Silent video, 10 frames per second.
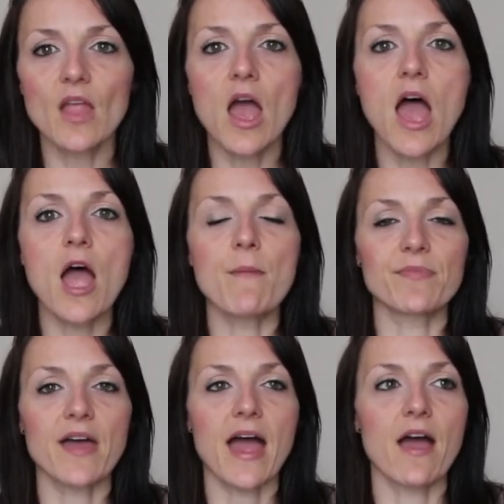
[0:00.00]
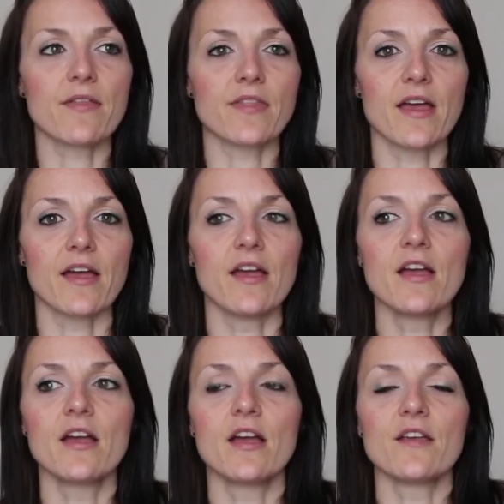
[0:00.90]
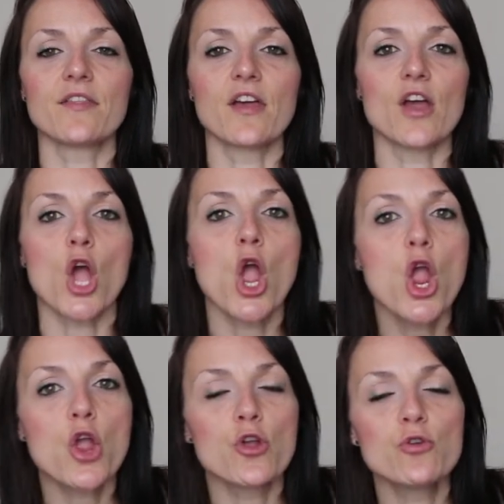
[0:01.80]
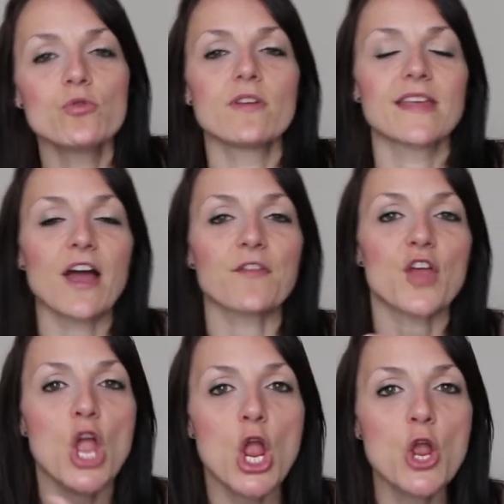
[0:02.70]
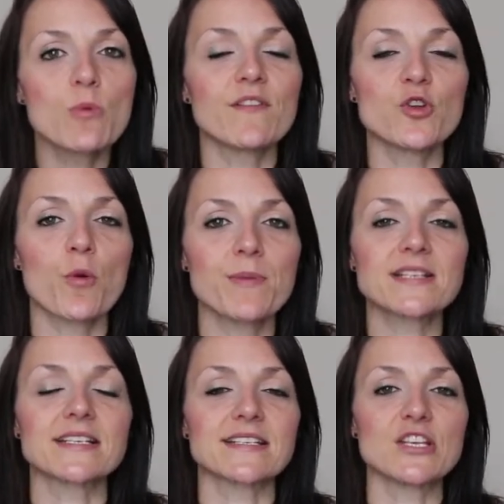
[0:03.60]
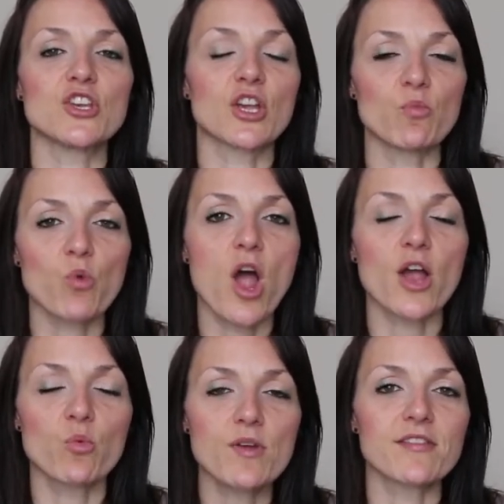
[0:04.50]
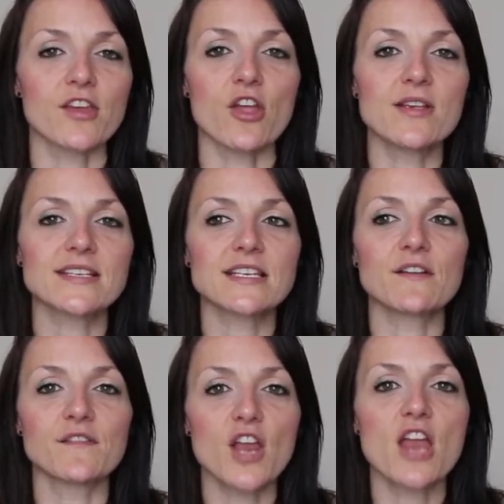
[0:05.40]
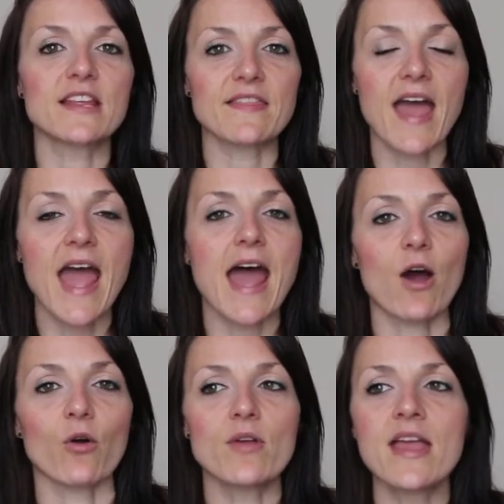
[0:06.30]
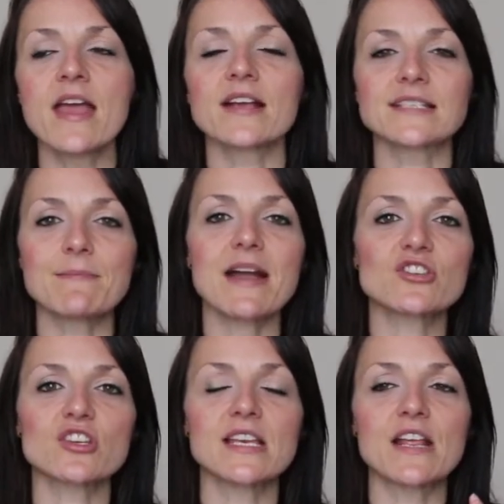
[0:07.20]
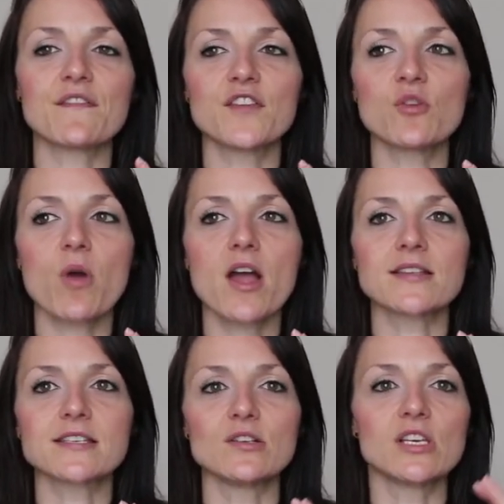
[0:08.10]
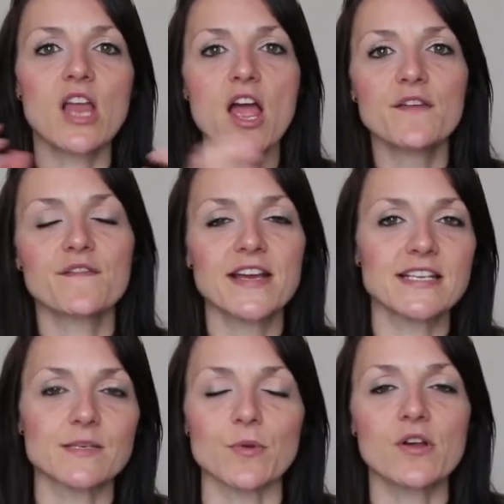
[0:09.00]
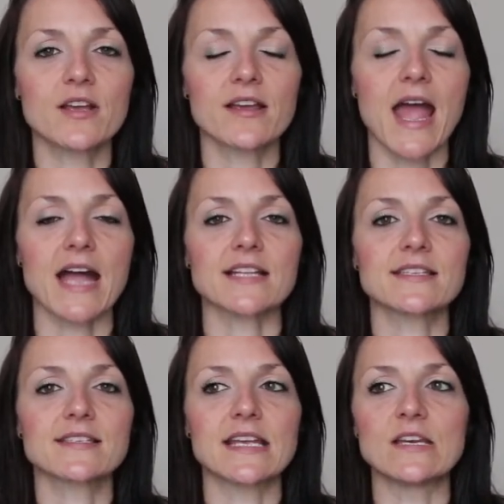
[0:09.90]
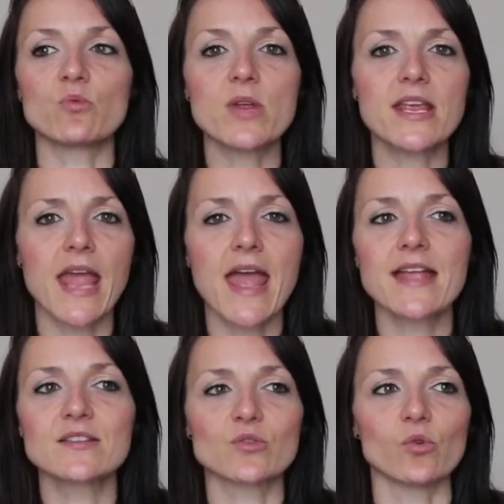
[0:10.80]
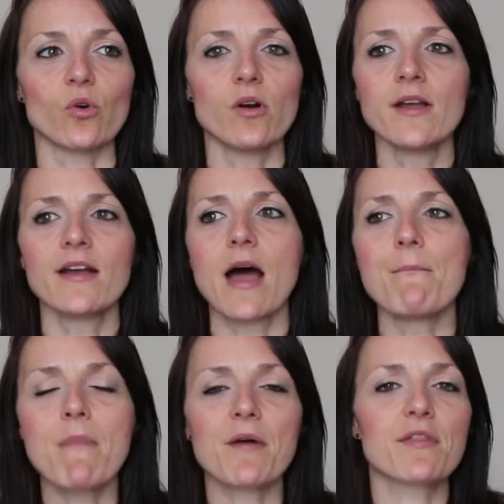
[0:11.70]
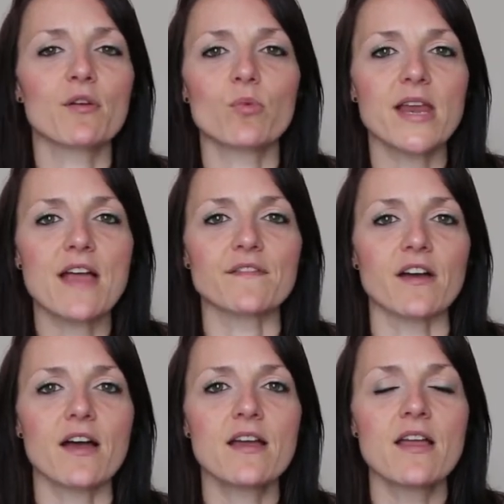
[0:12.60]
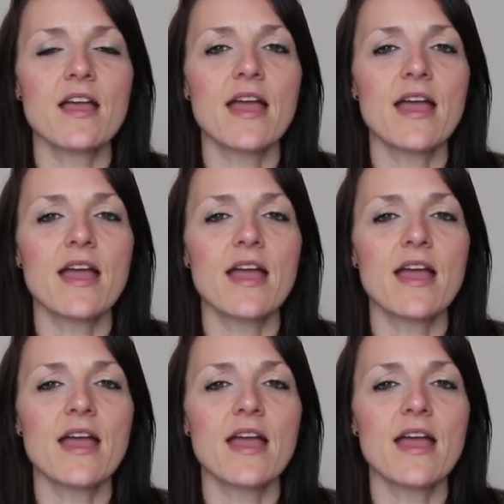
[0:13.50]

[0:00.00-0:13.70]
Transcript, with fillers: um, that the the who, they are the who in your business that you can work with you instead of learning the how. Because imagine if you were to learn Facebook ads in a weekend or a month or whatever,